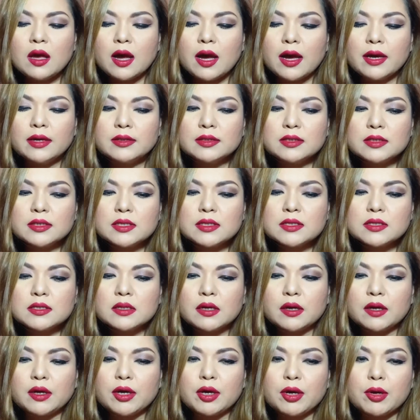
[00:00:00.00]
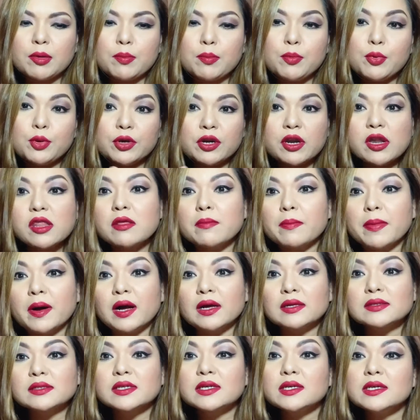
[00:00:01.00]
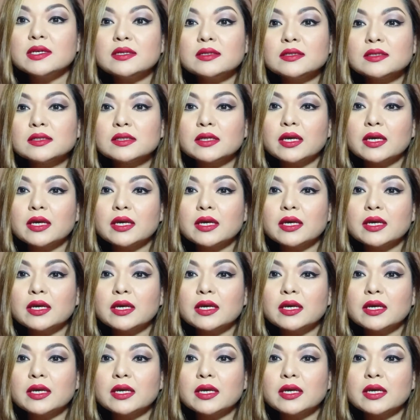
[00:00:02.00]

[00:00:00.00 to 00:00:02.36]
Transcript: I just put it in the basket